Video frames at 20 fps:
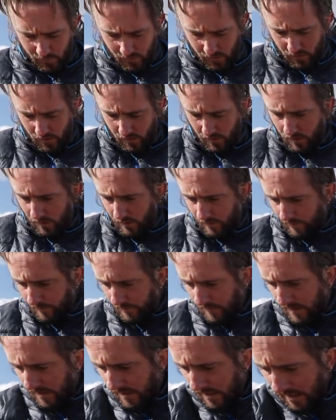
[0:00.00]
So,
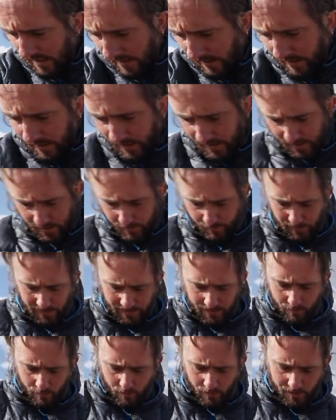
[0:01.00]
I think it's this
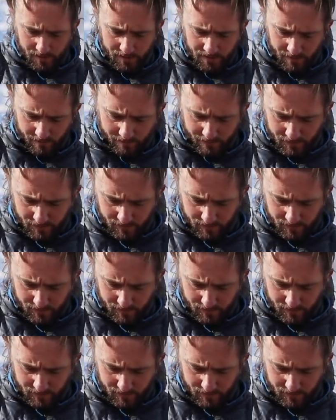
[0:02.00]
plaggy one, isn't it?